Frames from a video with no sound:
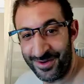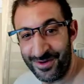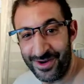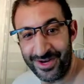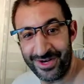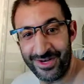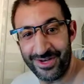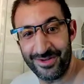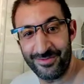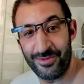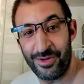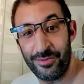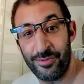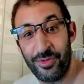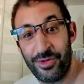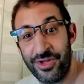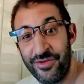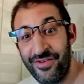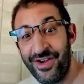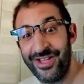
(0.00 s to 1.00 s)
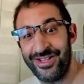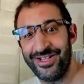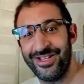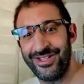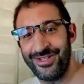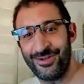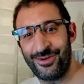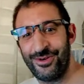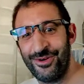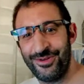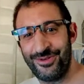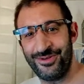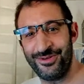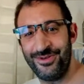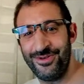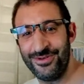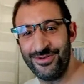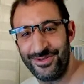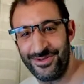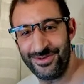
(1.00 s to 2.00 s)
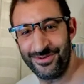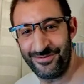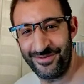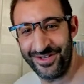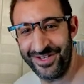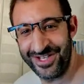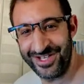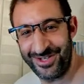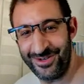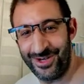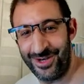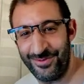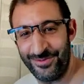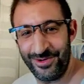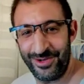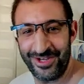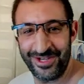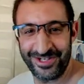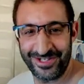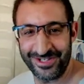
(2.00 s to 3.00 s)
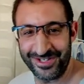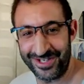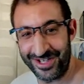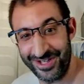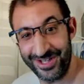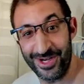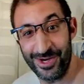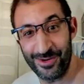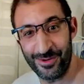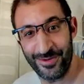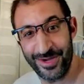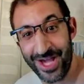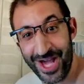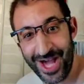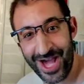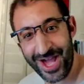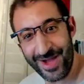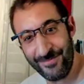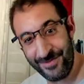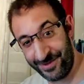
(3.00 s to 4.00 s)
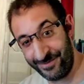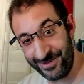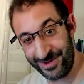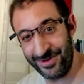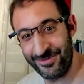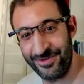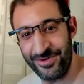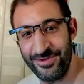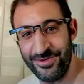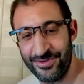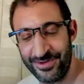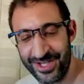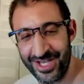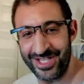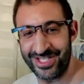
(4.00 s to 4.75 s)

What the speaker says: You are not motivated to continue to finish your application. I know. Yeah, I make revenue.